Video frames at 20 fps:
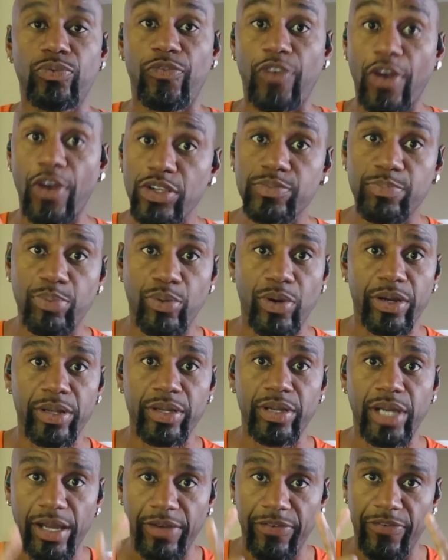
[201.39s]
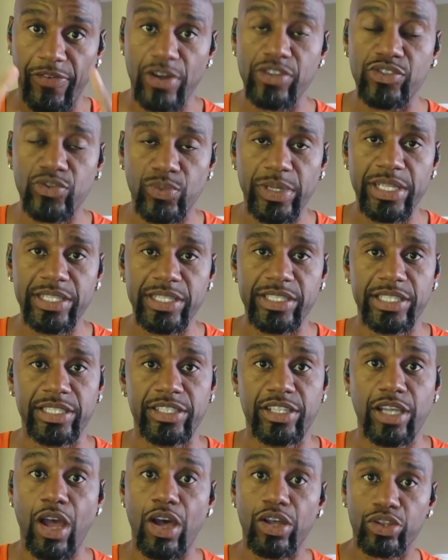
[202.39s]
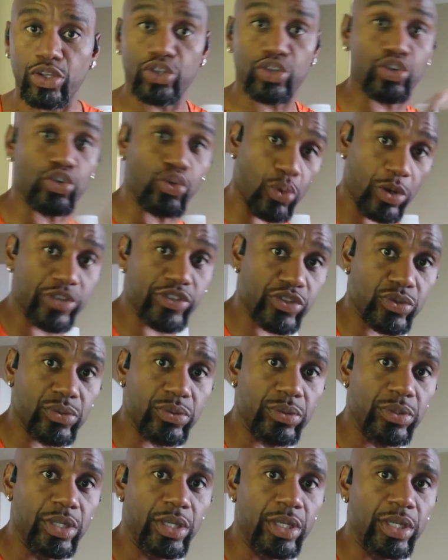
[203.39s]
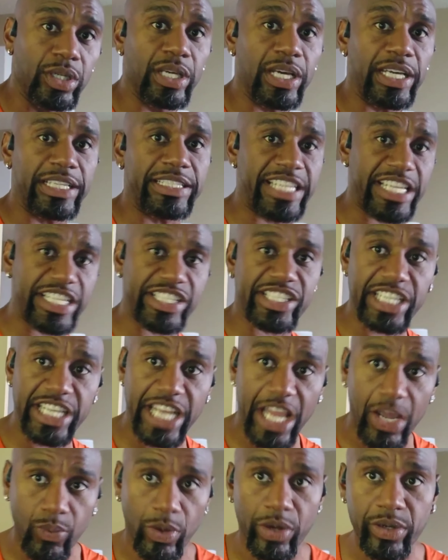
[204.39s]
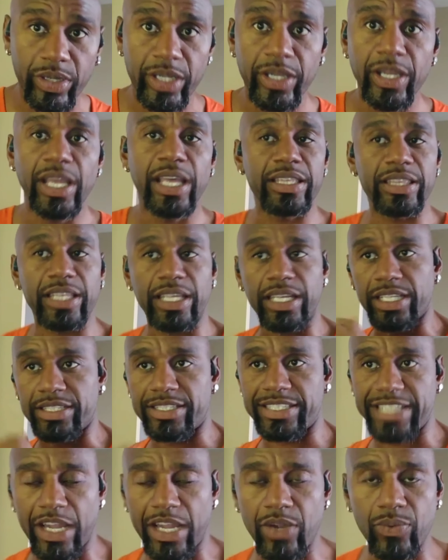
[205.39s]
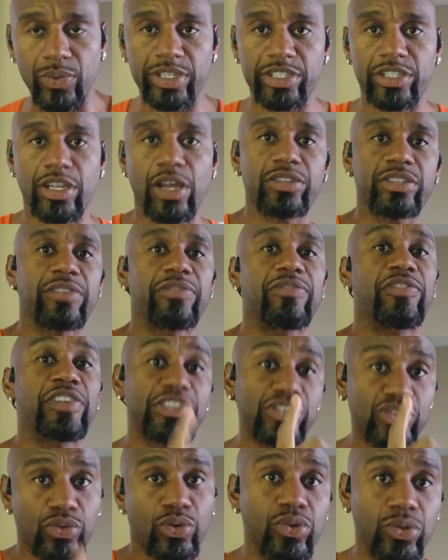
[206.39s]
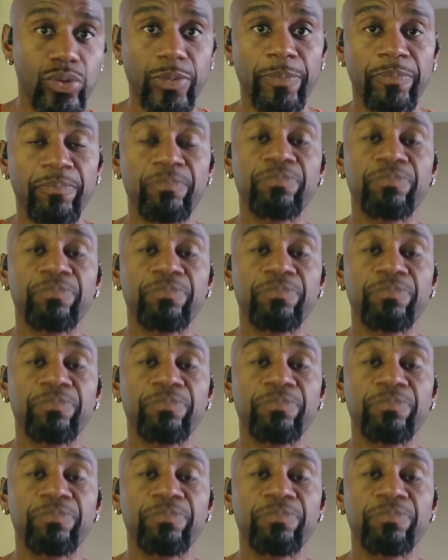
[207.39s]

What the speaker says: First one is called the dorsal attention network, and then the second one is called the ventral